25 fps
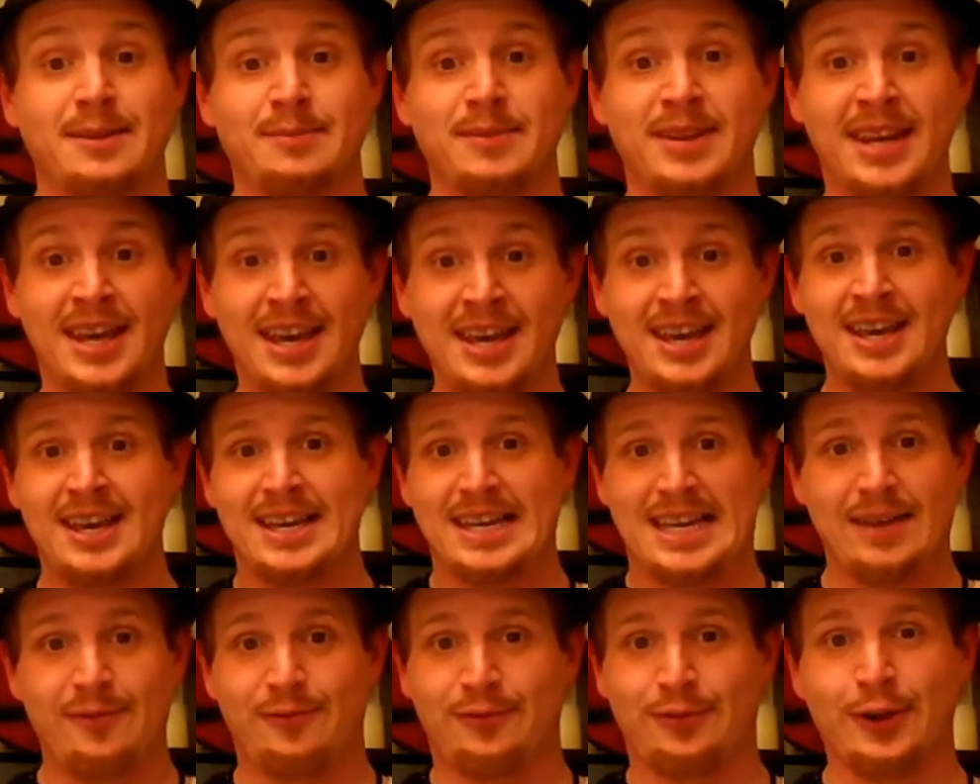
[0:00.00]
him and
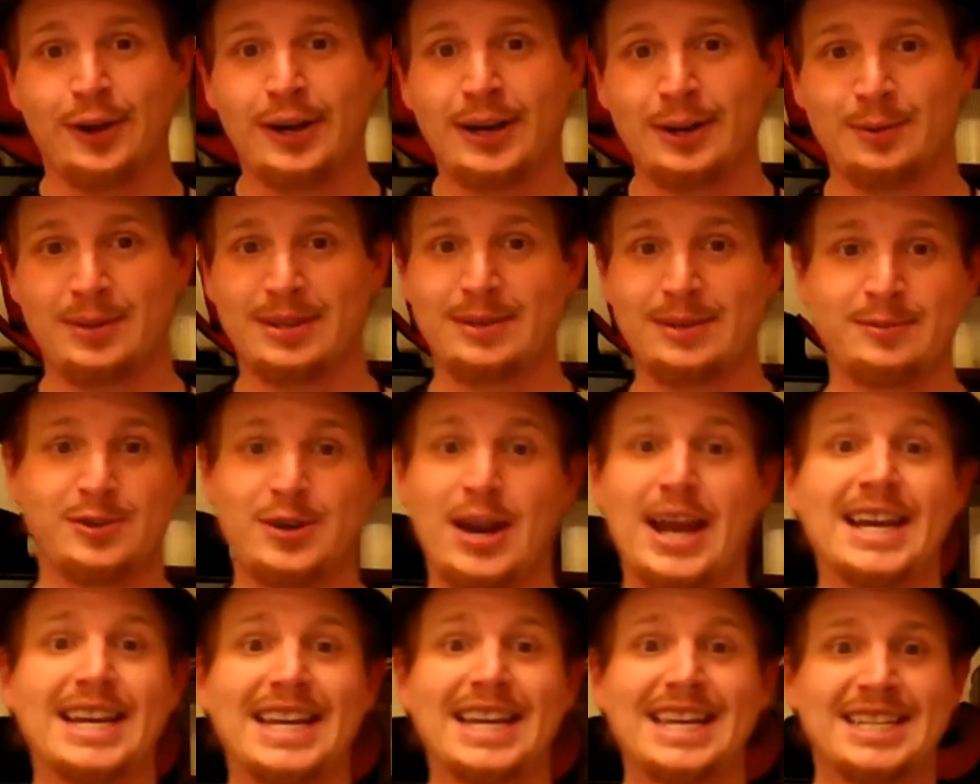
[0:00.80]
keep flirting with him,
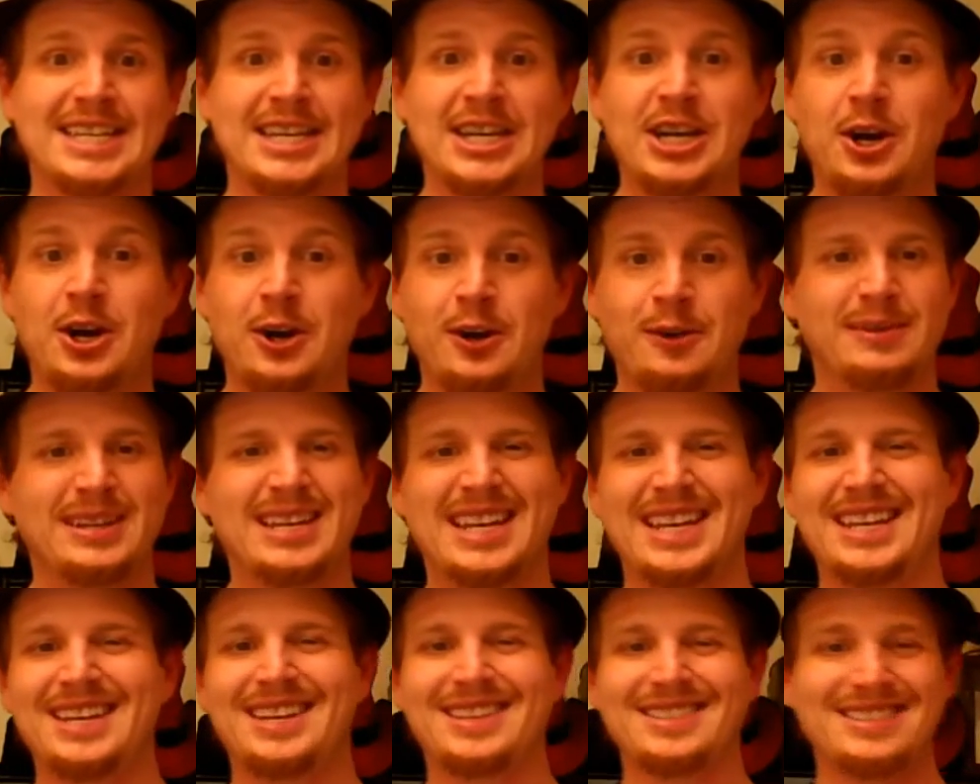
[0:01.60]
trying to get to know him,
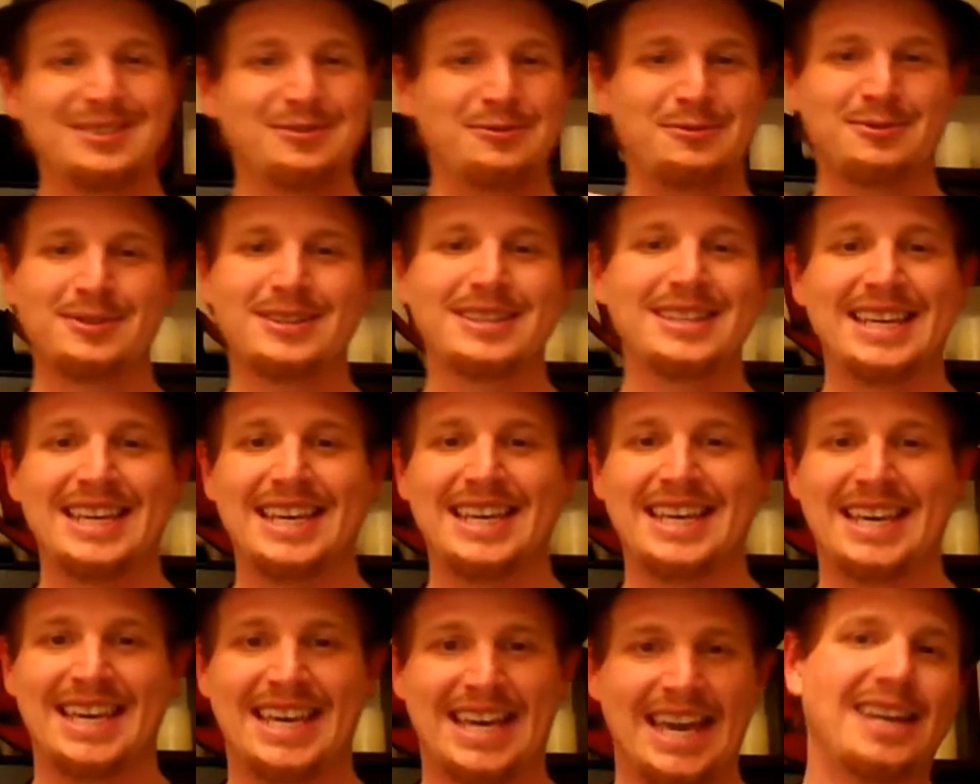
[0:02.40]
and he doesn't
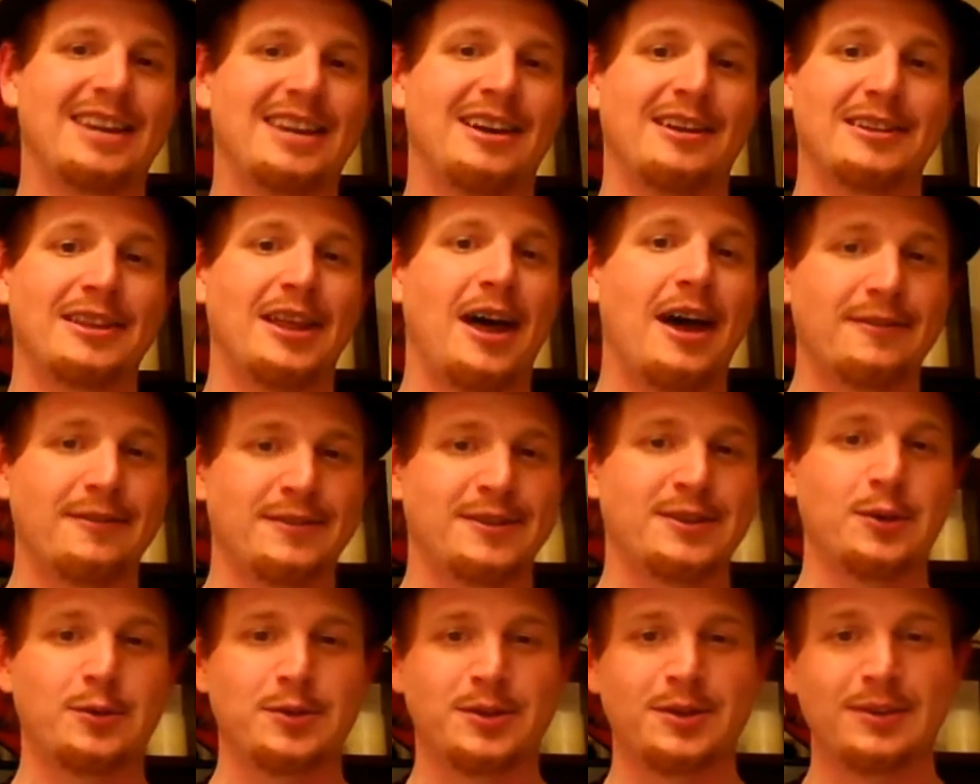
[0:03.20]
really get a lot
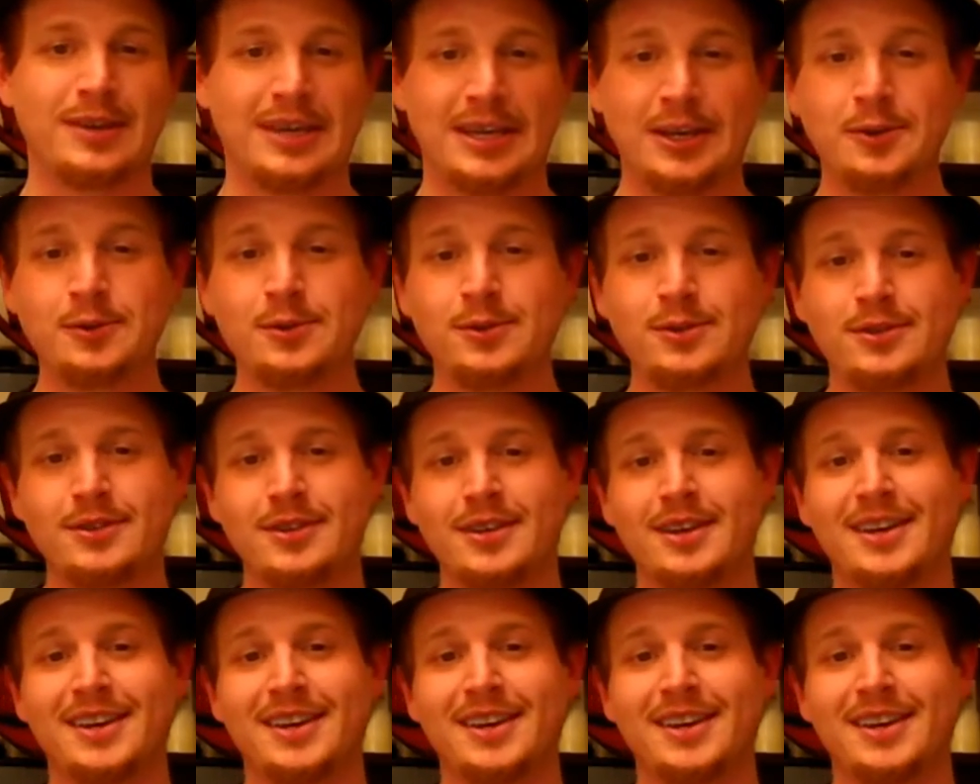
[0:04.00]
of social cues.